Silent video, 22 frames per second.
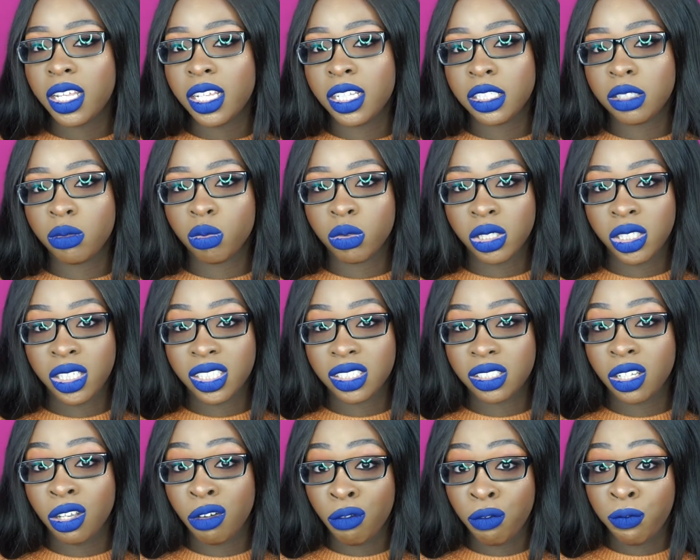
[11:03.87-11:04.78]
is
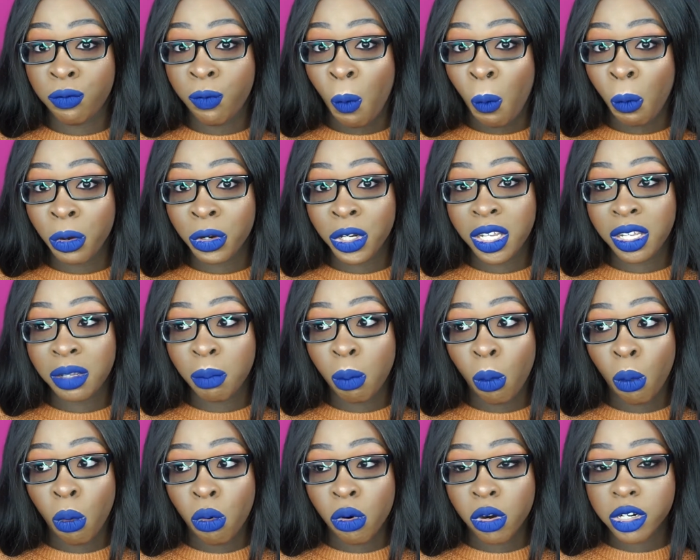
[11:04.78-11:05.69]
releasing 40
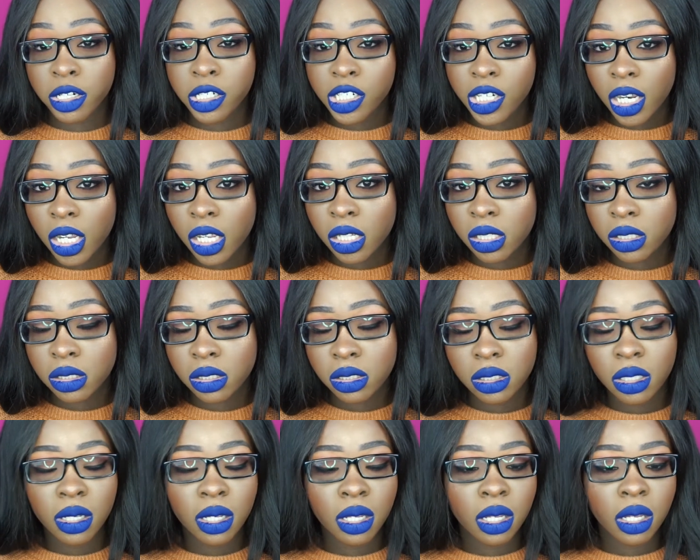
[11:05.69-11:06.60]
more shades,